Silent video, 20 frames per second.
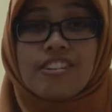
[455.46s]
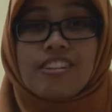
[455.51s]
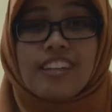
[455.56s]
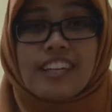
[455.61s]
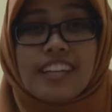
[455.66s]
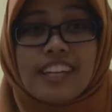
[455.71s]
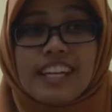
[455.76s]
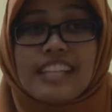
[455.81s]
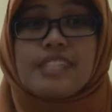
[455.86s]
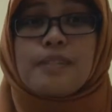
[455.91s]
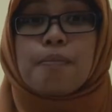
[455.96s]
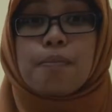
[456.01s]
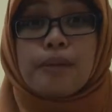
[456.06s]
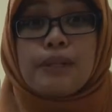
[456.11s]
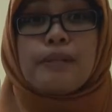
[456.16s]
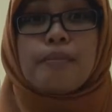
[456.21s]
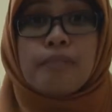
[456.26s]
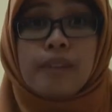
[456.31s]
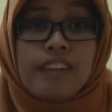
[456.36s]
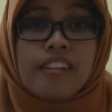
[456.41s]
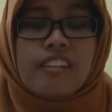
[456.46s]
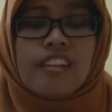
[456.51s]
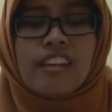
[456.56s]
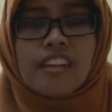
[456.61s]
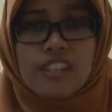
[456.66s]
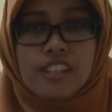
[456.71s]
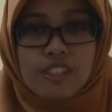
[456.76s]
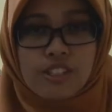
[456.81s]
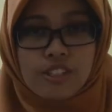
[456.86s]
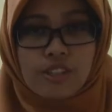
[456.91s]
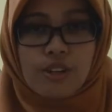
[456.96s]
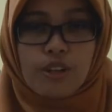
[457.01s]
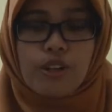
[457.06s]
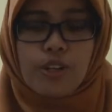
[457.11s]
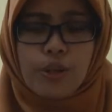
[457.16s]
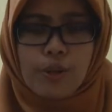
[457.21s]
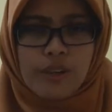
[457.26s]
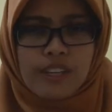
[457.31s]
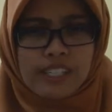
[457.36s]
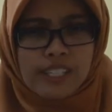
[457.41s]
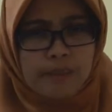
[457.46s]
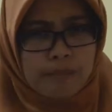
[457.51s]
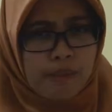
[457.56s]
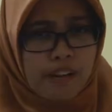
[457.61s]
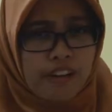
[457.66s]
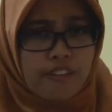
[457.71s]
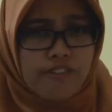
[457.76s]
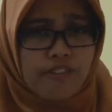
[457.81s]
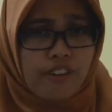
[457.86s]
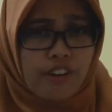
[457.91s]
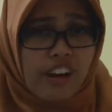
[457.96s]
ringgit per month, so you will demand